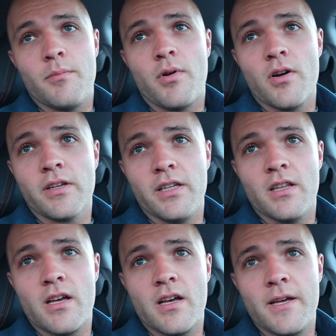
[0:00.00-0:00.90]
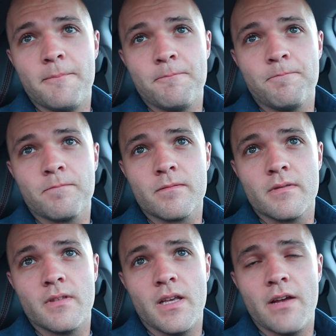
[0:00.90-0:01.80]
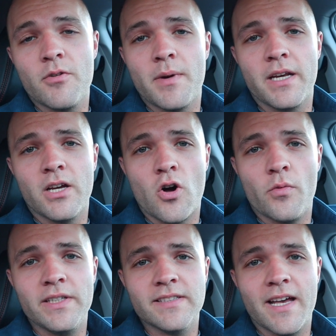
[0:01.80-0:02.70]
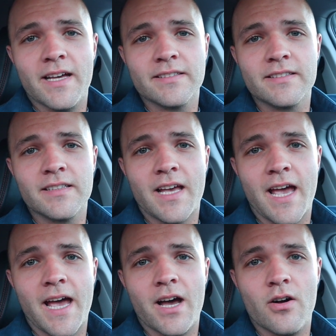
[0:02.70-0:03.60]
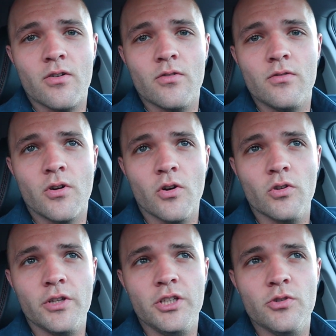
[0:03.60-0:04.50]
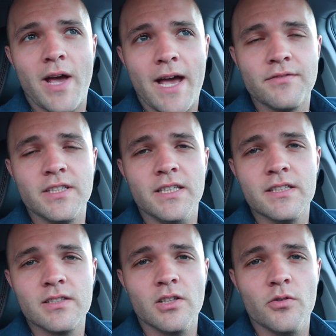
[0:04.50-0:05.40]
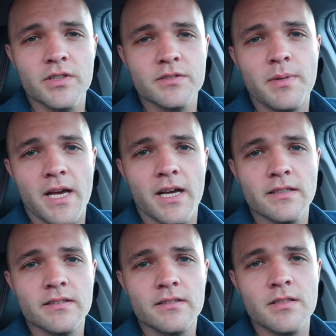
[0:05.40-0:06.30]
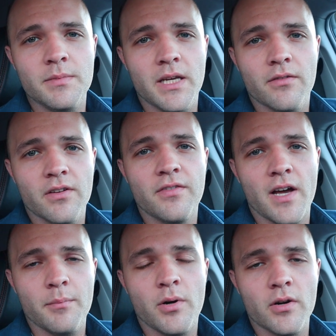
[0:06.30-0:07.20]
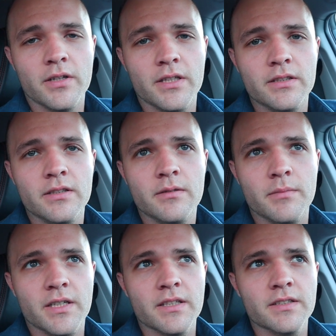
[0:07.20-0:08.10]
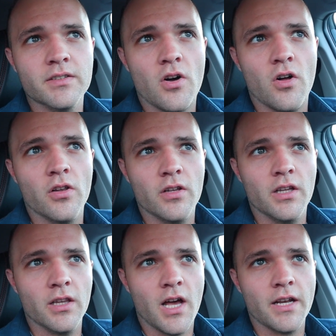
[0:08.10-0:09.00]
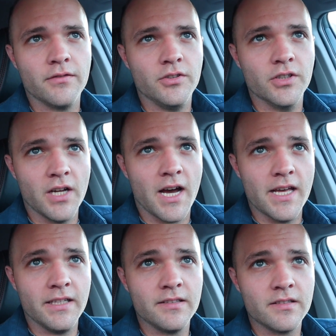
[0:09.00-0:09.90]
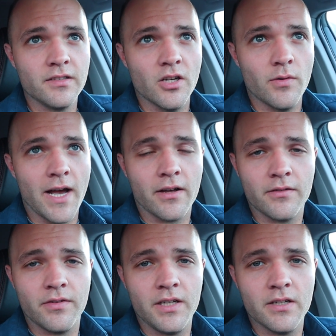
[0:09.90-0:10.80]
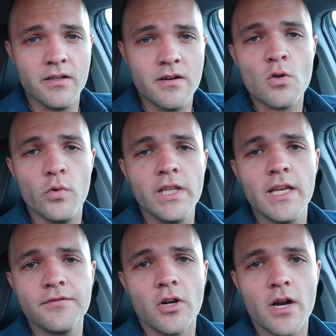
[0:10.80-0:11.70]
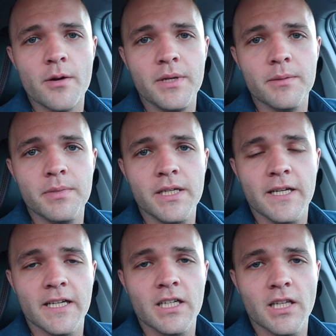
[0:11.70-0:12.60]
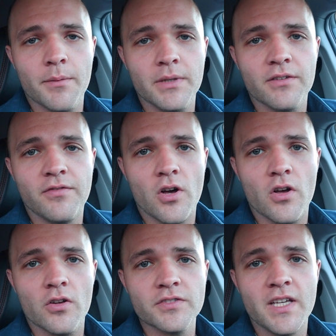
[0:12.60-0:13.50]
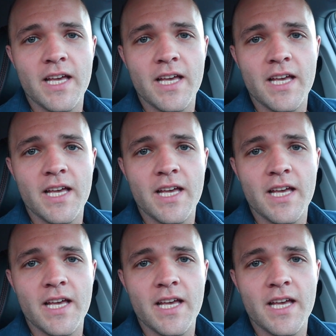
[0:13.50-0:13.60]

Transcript: parking lot Everybody always asks how early you have to get to Logan's Pass to be able to find parking because all a lot of good hikes go out of here. We left our Airbnb in Columbia Falls